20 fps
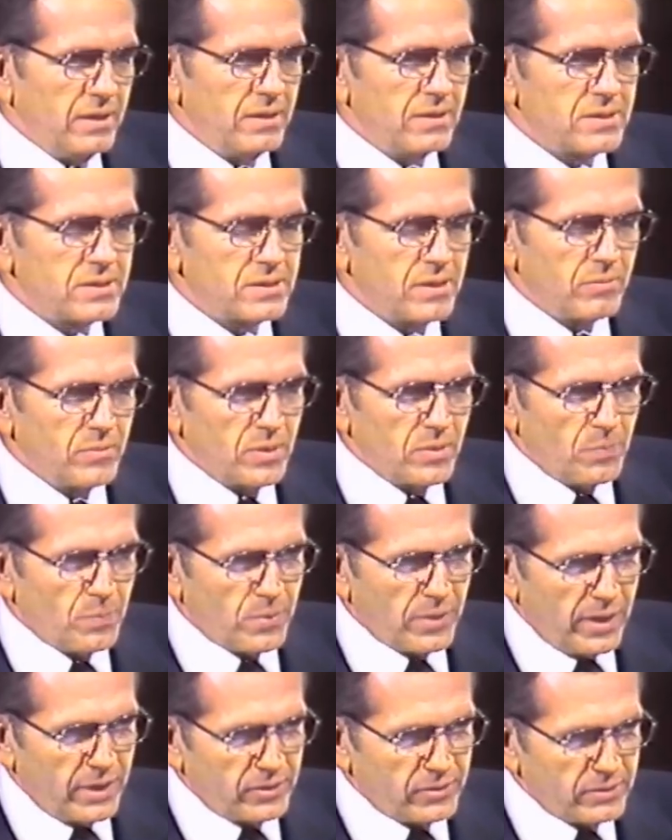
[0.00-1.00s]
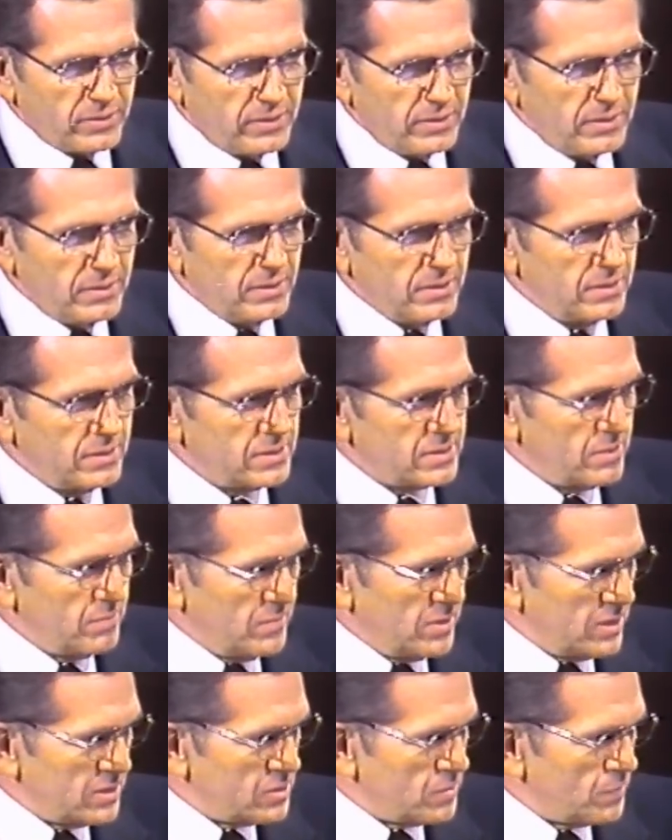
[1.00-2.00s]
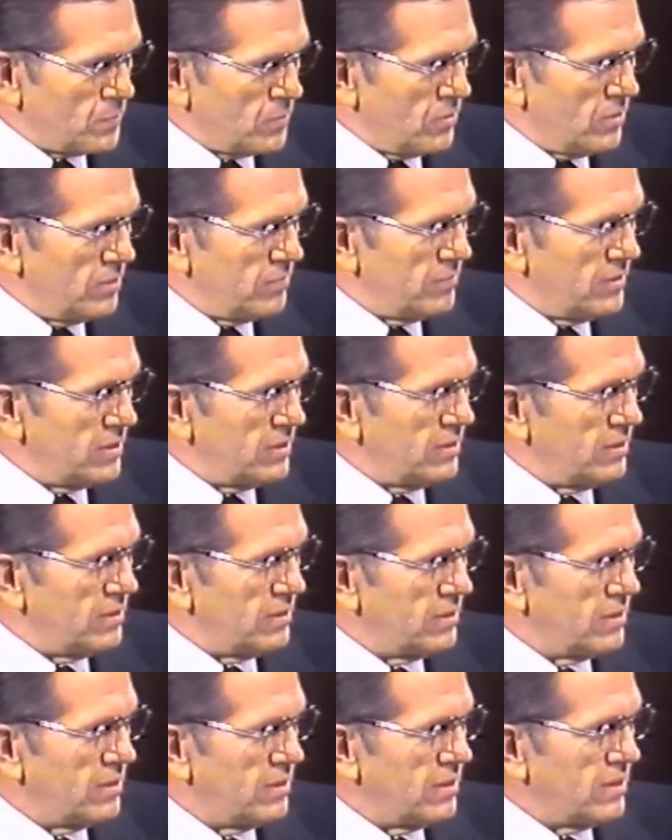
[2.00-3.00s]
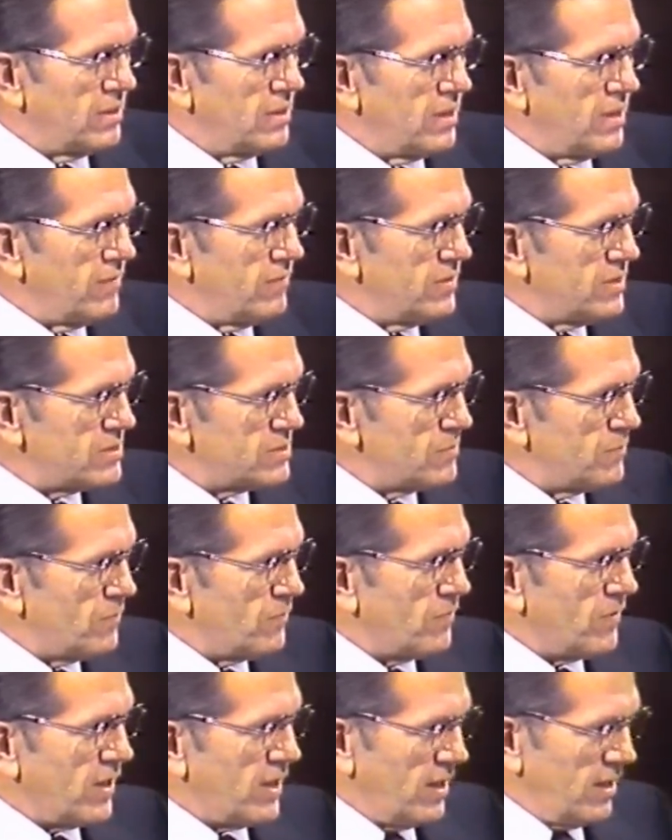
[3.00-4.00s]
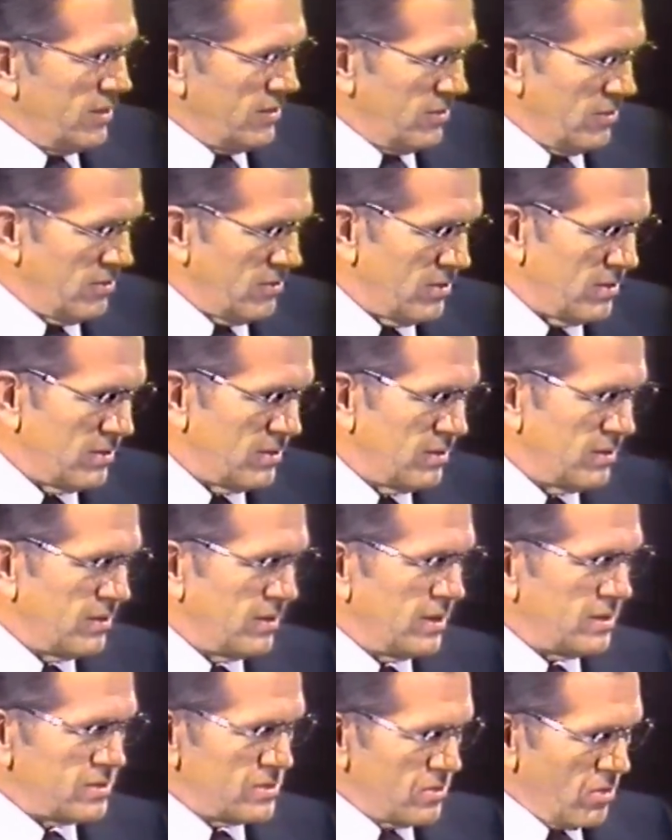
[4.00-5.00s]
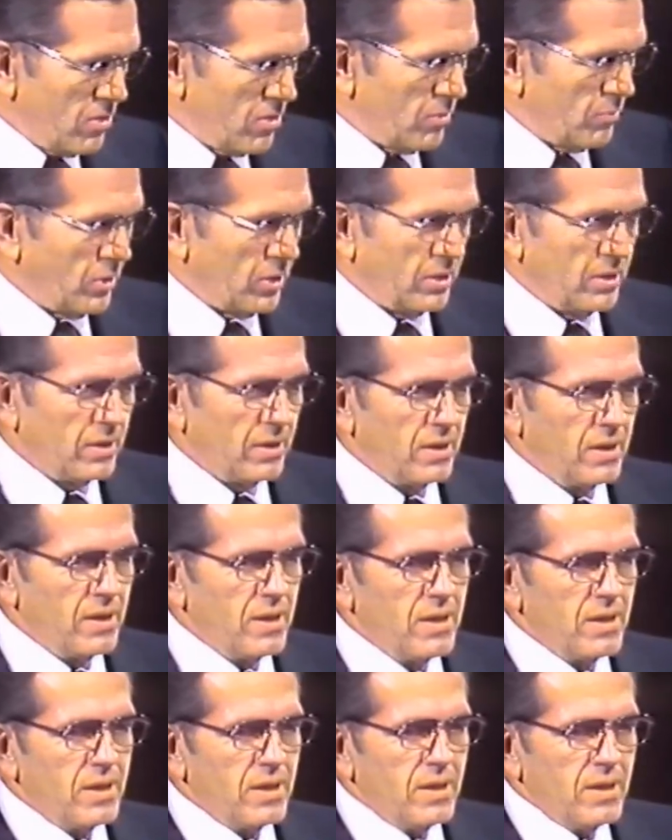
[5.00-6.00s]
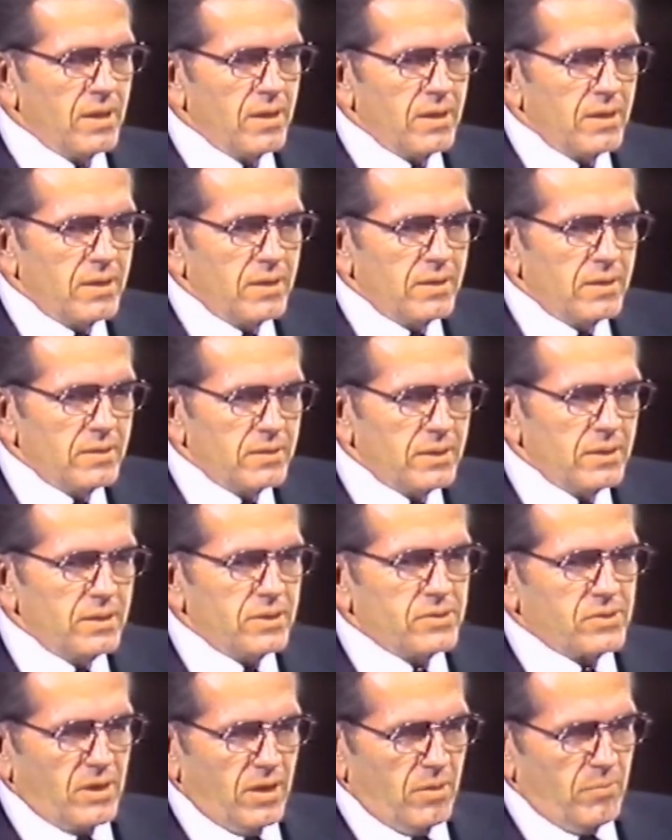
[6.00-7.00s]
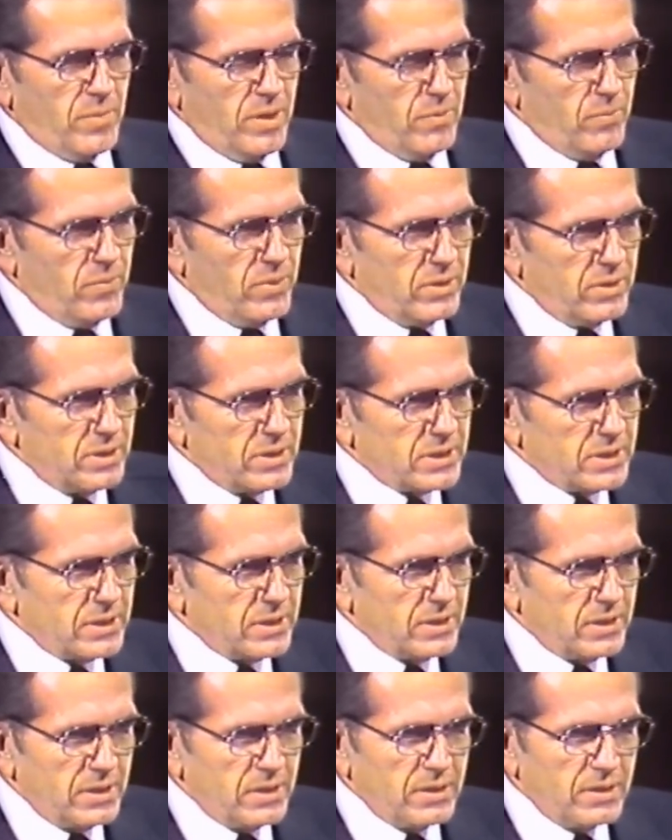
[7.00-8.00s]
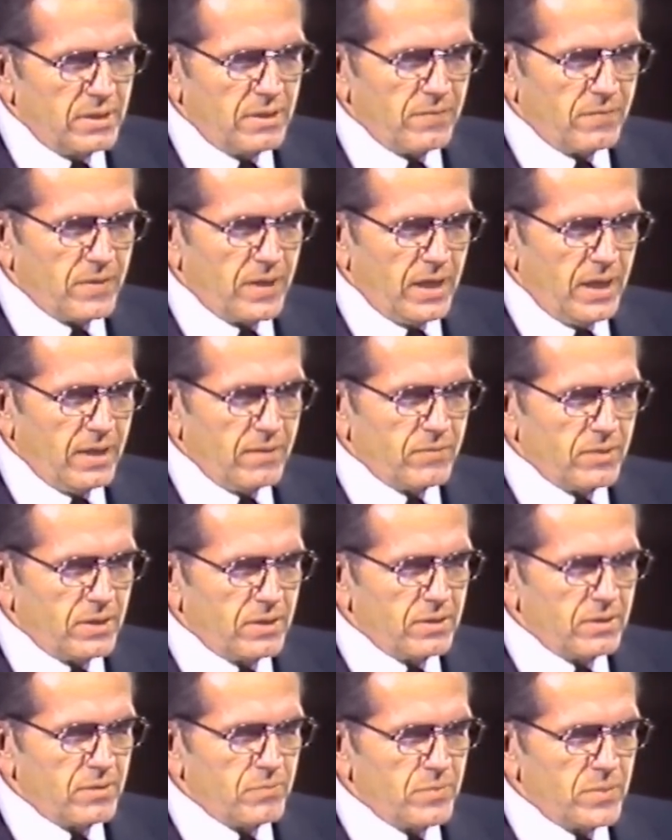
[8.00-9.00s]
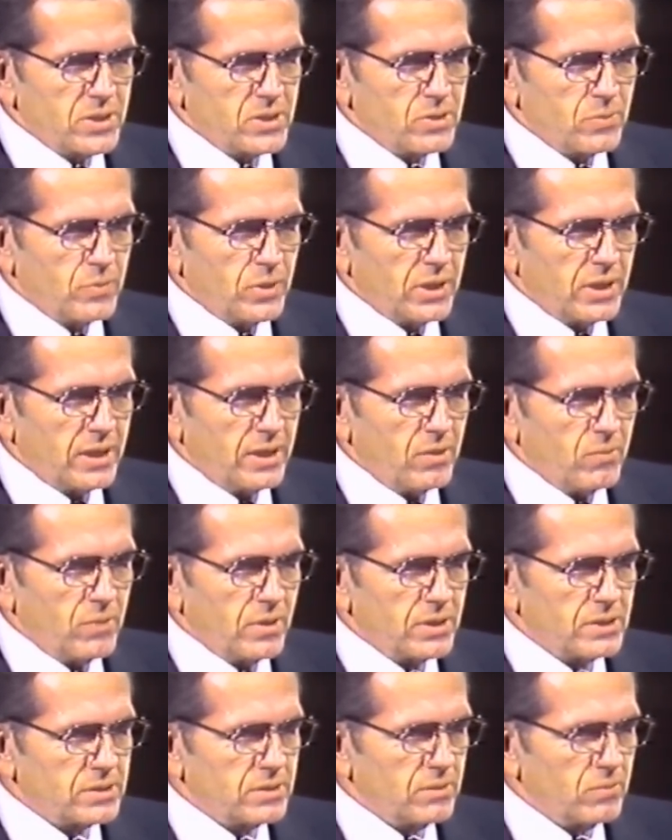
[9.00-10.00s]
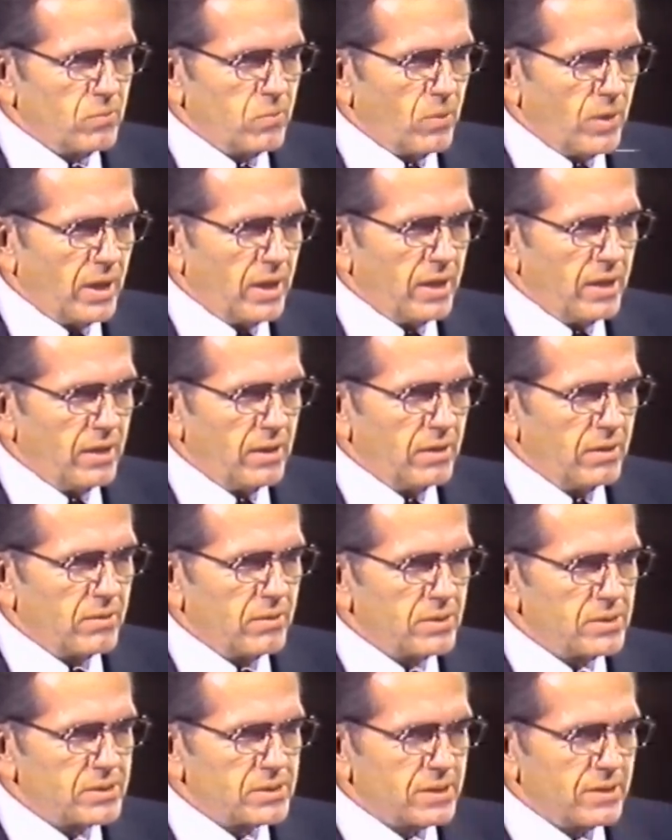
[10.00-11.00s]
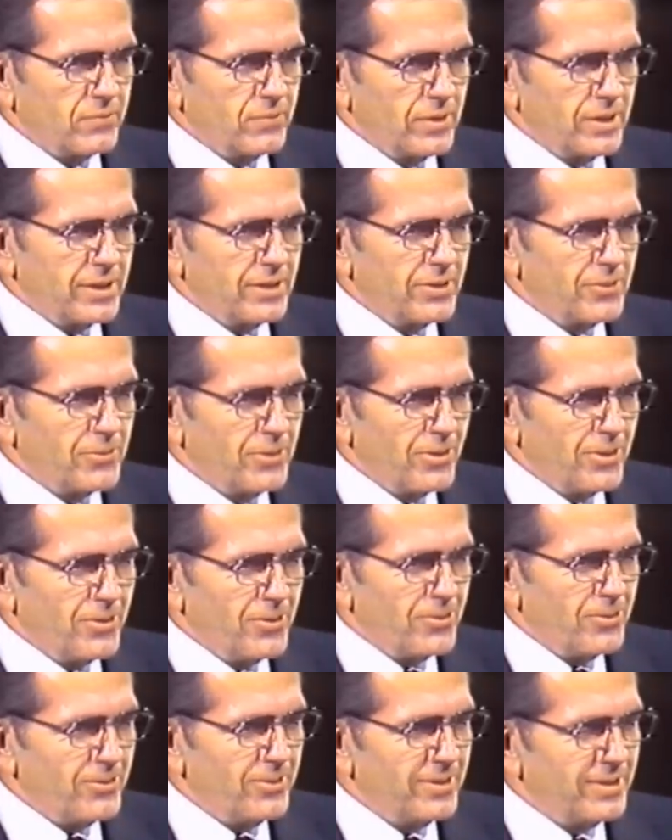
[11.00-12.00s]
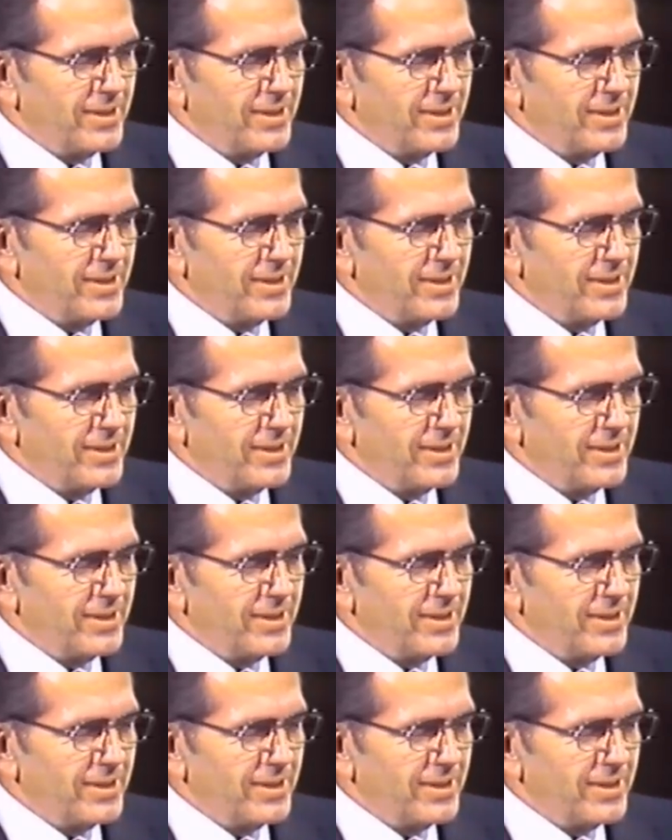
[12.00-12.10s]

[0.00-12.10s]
some depression, some disappointment, even some failure is normal. Teach our members that if they have a good miserable day once in a while or several in a row,